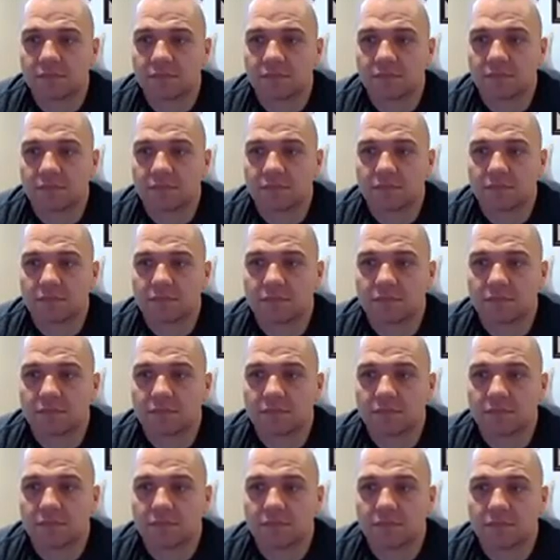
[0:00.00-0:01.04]

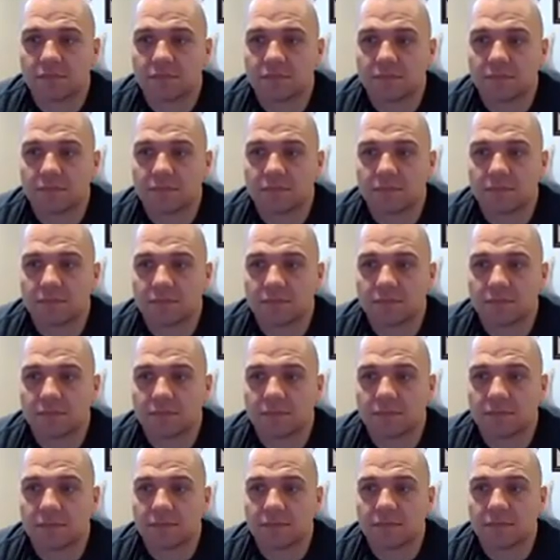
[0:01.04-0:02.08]

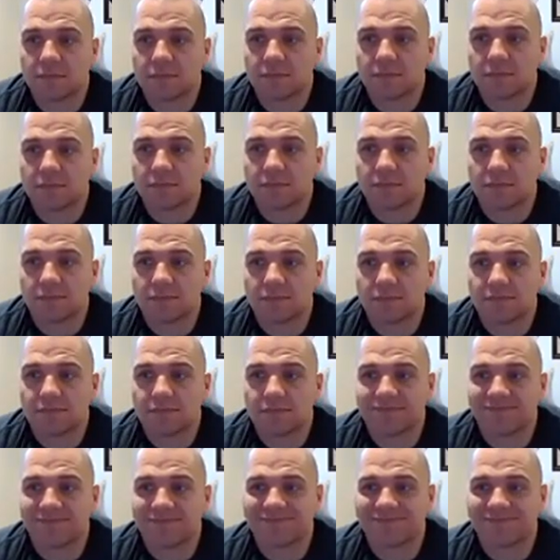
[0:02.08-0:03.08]
(not speaking)